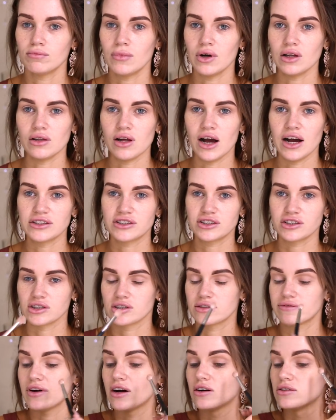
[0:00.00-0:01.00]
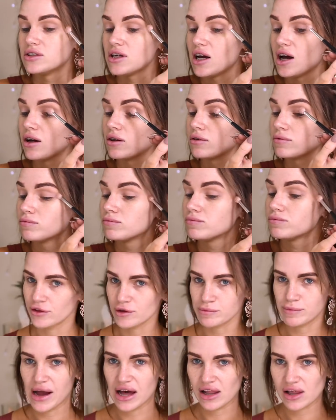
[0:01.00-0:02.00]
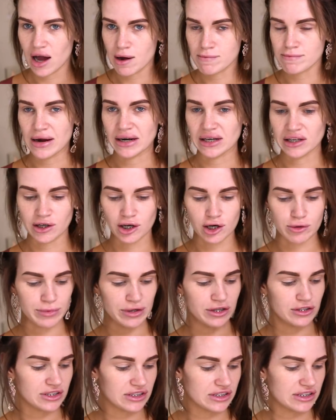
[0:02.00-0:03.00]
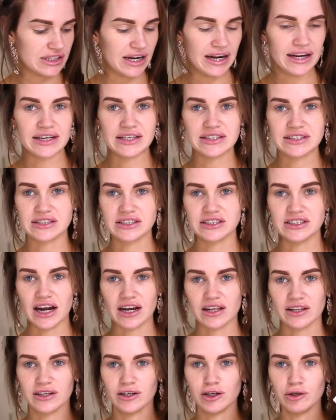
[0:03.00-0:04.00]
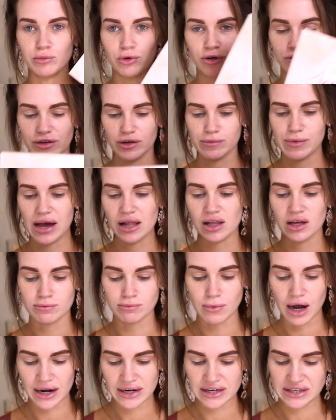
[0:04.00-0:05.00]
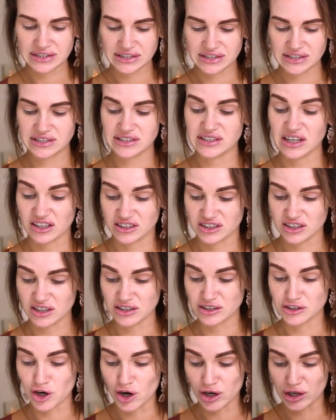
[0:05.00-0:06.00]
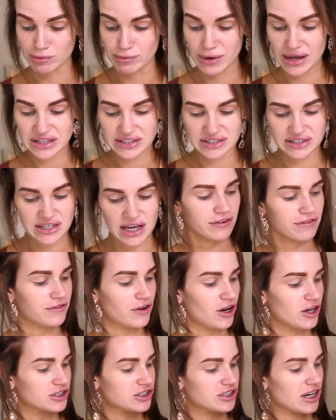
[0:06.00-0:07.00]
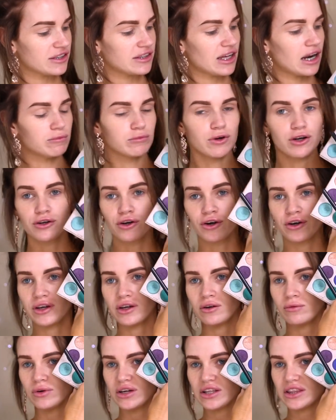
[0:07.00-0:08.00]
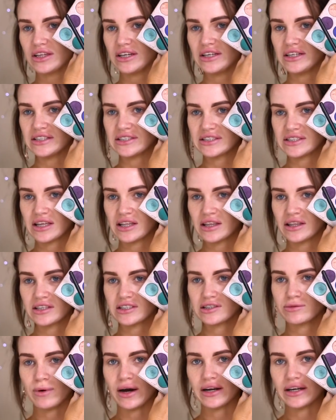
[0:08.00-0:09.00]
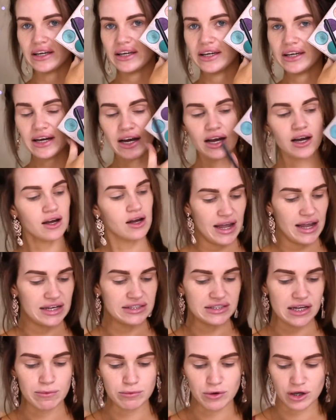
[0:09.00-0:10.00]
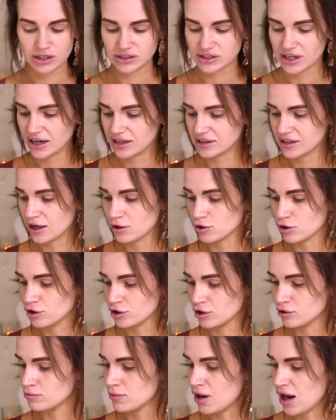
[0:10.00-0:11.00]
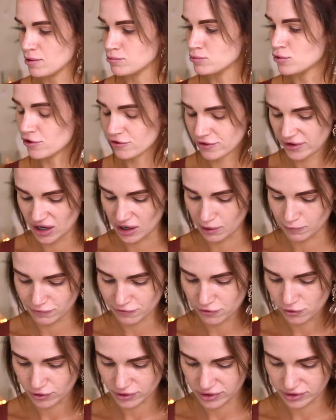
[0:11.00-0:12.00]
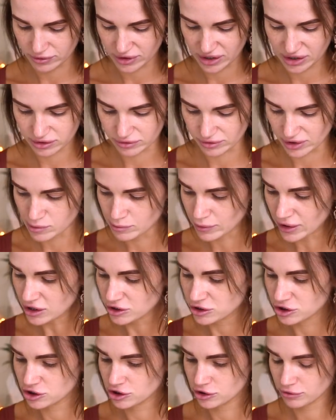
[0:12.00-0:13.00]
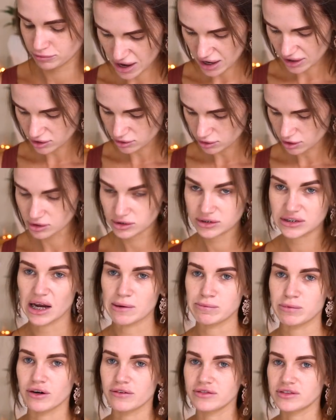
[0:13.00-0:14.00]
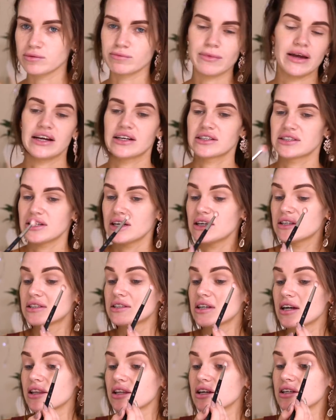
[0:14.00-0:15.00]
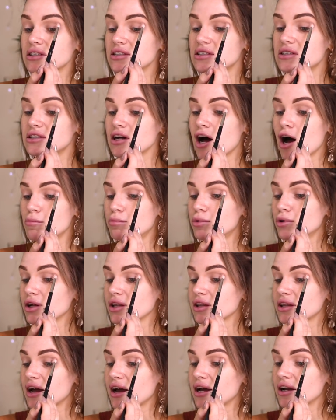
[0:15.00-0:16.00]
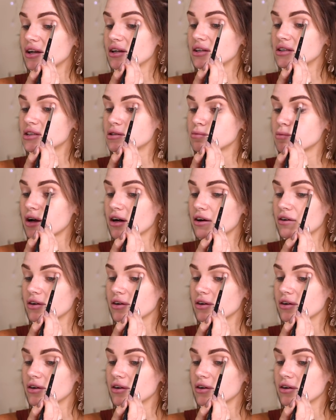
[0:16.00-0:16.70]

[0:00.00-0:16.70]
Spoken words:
My lights just fell down. The palette I'm mainly gonna be using today is the Jaclyn Hill Morphe palette. Mine is such a dirty mess. The first shade that I'm gonna go in with is this one here, and I'm gonna take that on my Morphe M433 brush. Pack it on, tap off some excess, and then start putting that into my